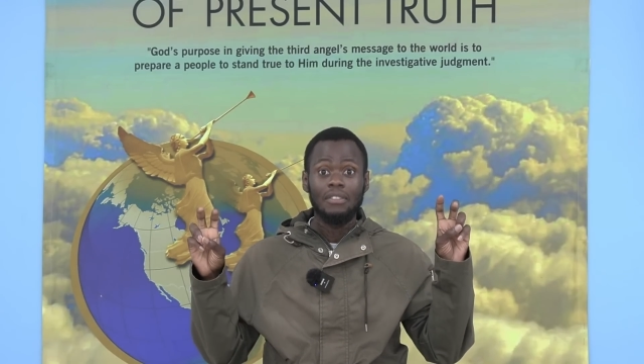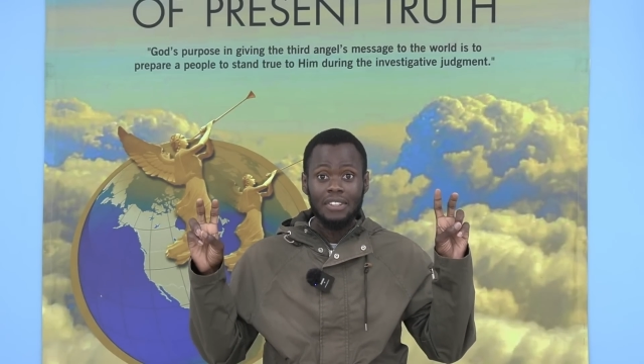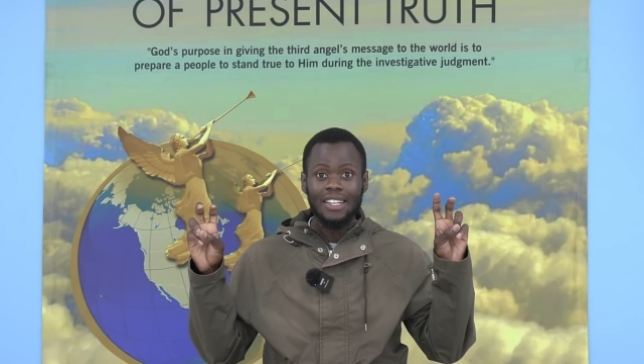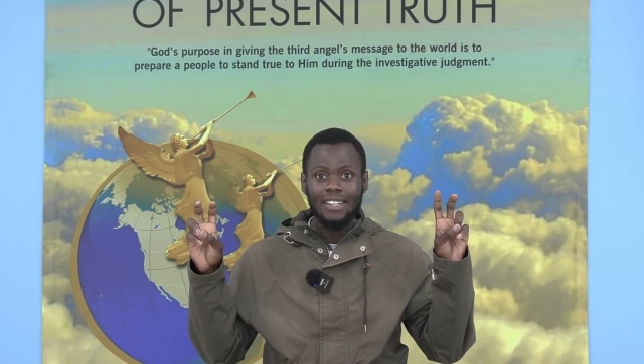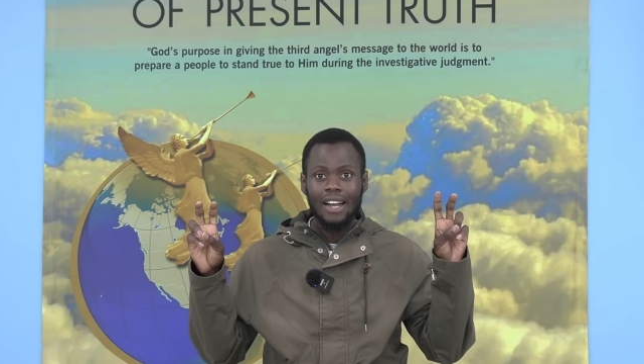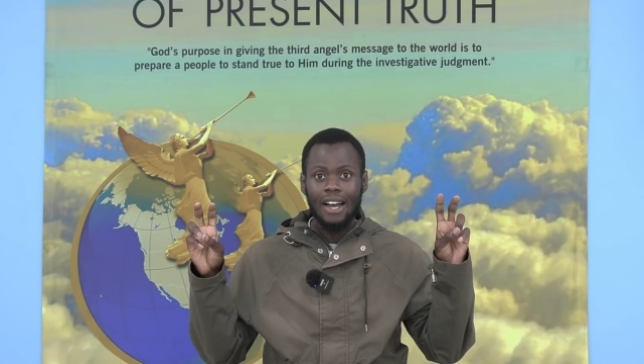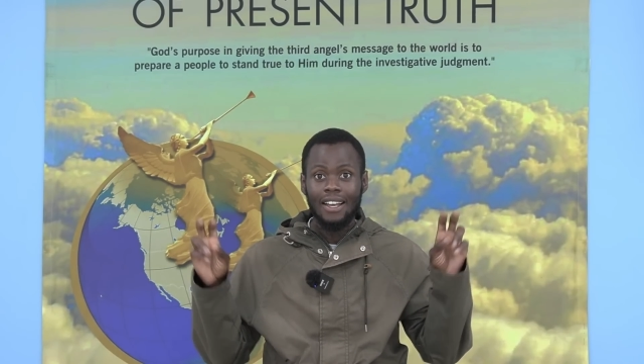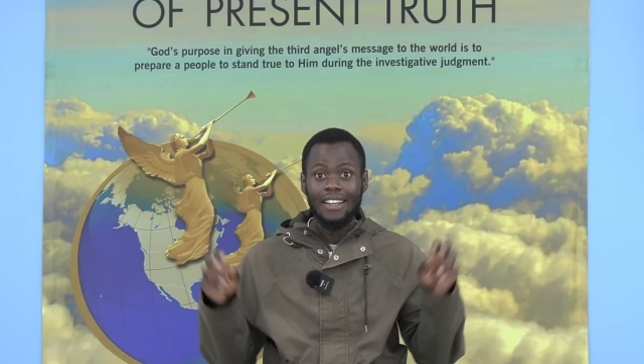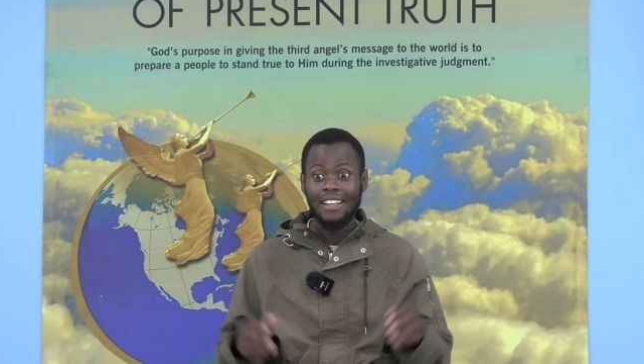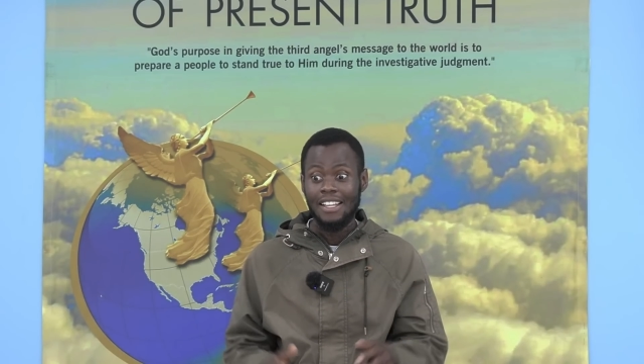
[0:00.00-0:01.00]
African
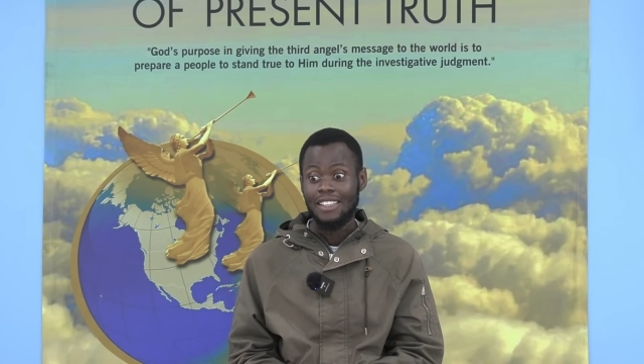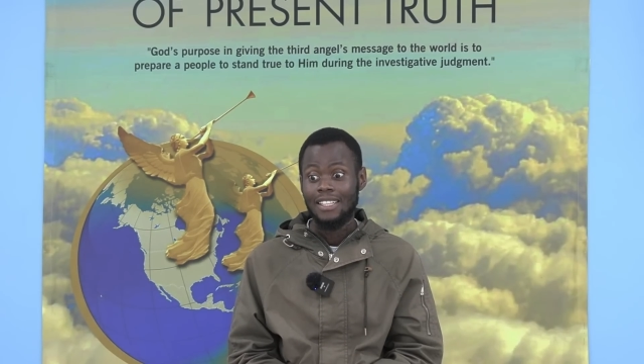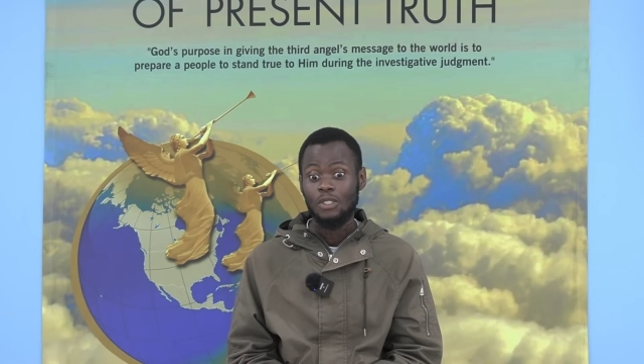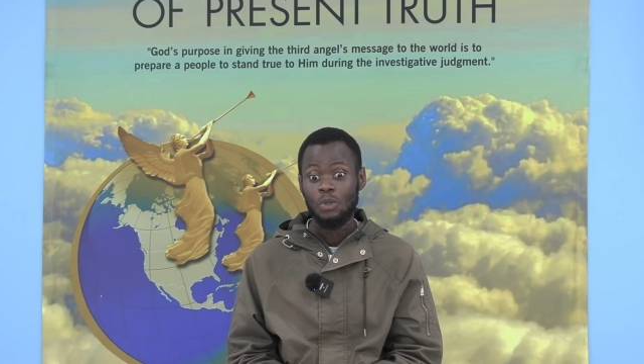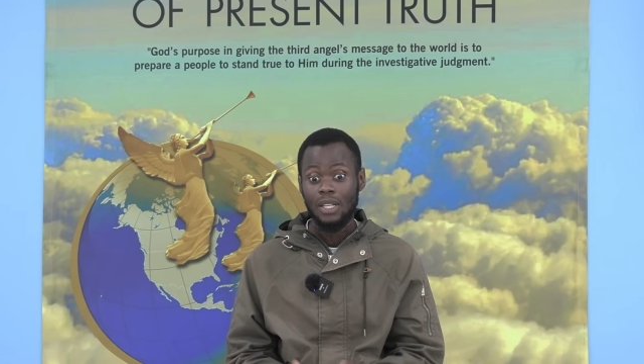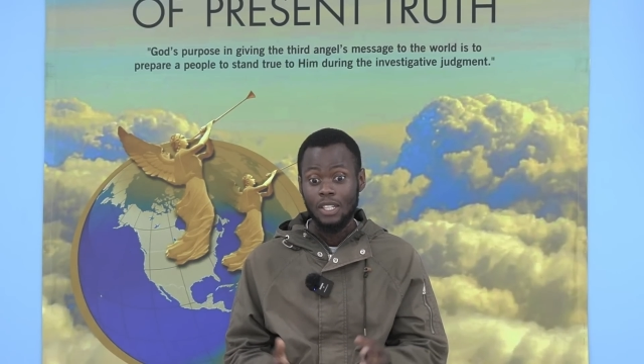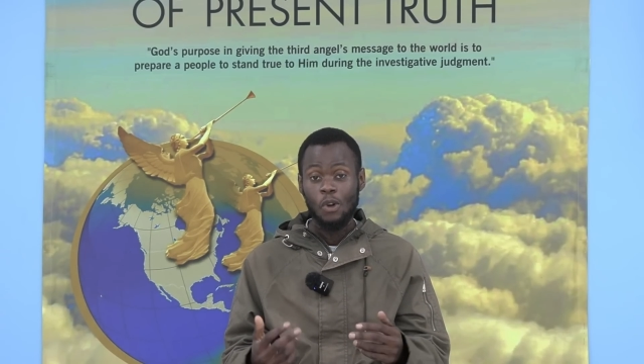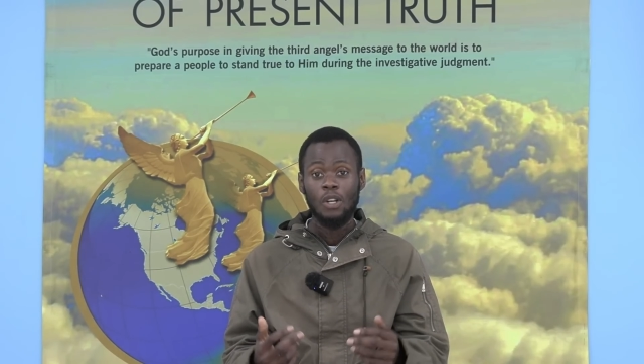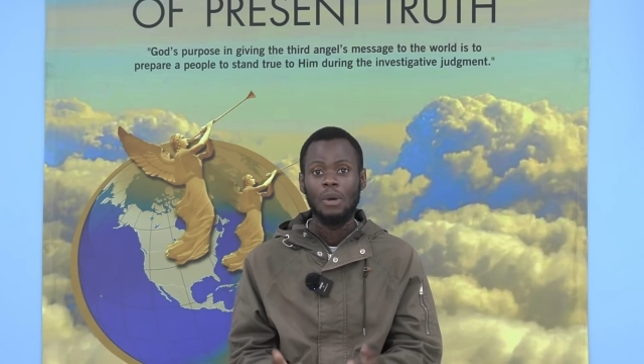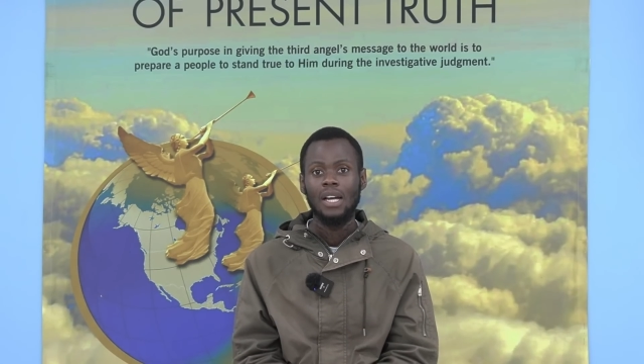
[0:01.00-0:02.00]
guy, that's when he
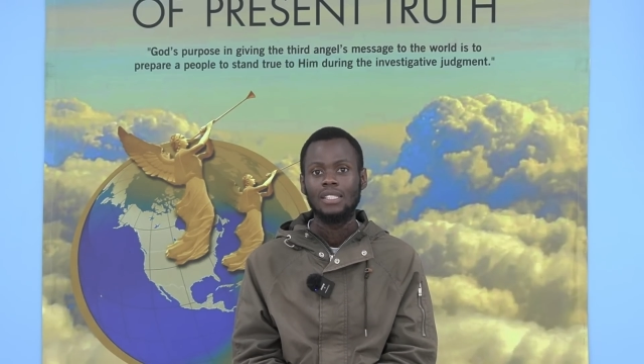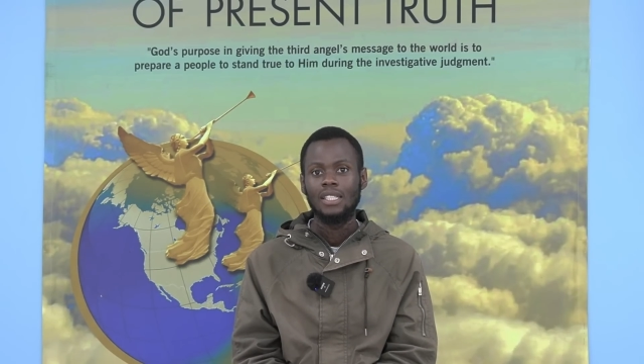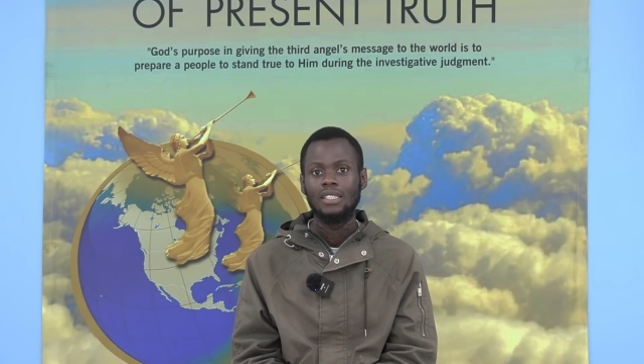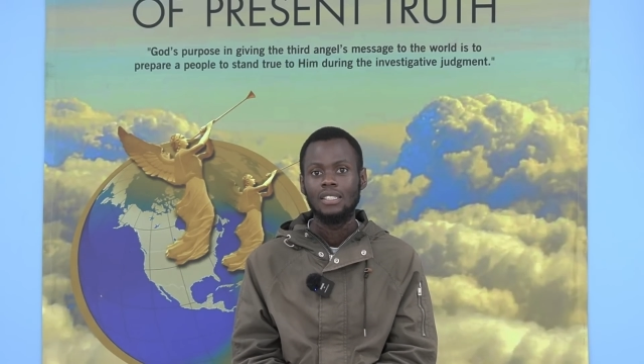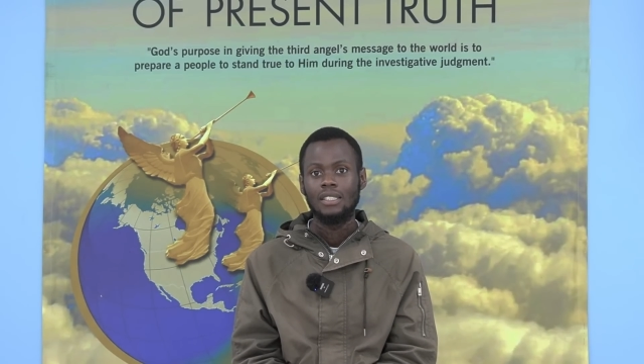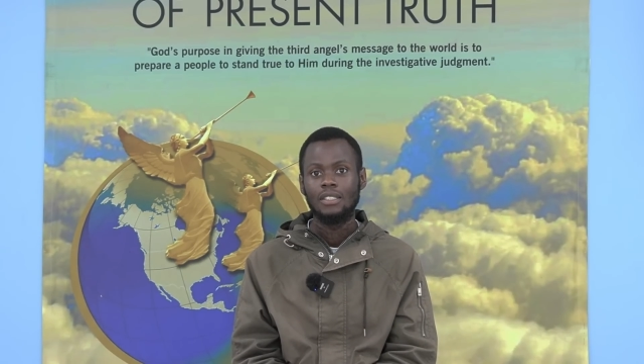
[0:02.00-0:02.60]
caught my attention.